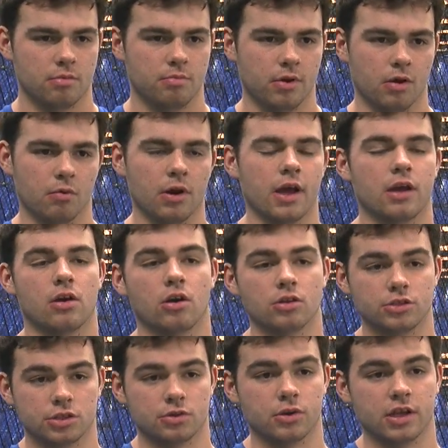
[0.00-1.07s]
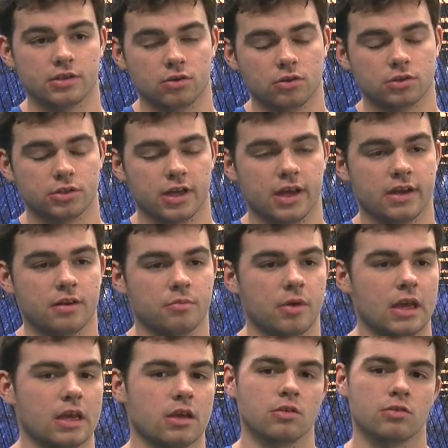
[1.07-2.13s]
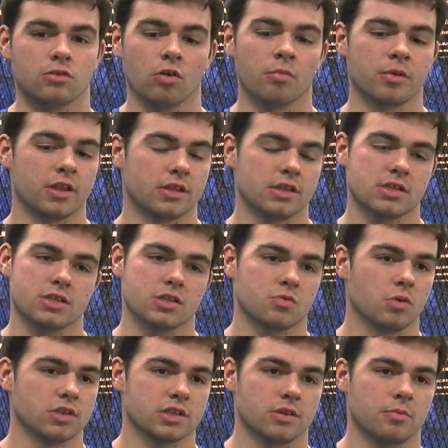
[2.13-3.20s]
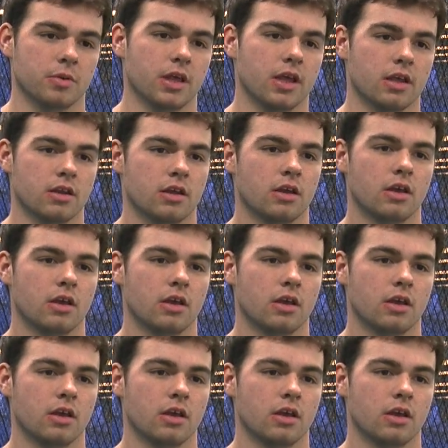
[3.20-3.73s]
But when I called you and I told you that I didn't make told me that this just wasn't the plan.